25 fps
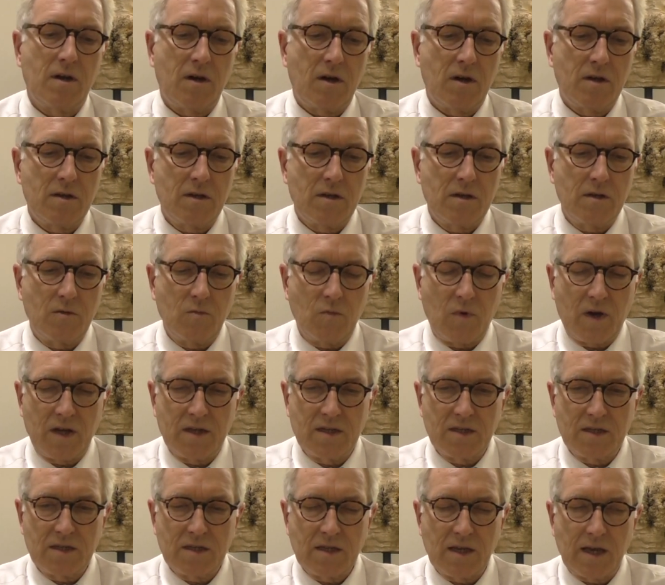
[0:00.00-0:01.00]
On
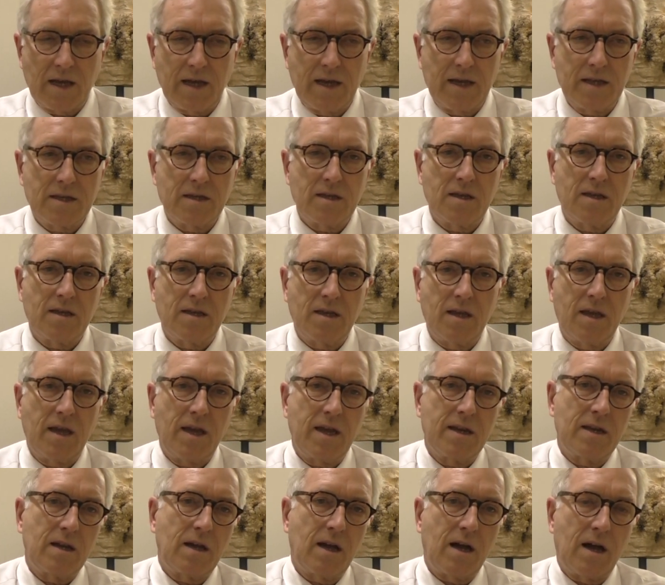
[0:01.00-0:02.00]
one side, it
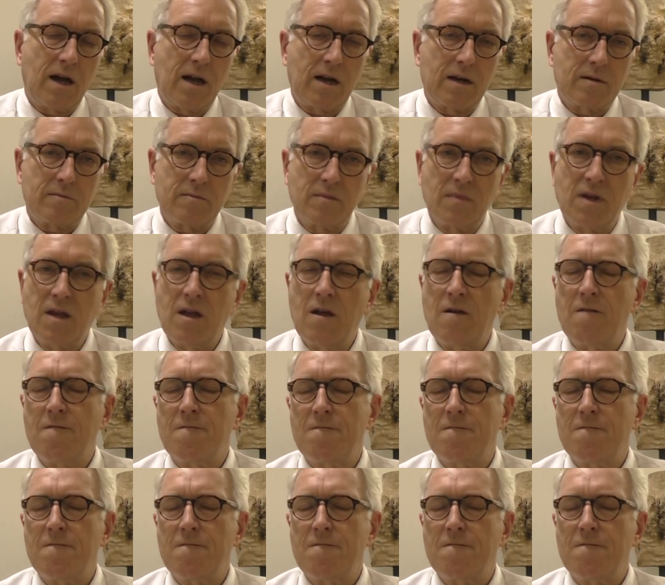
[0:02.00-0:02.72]
can harm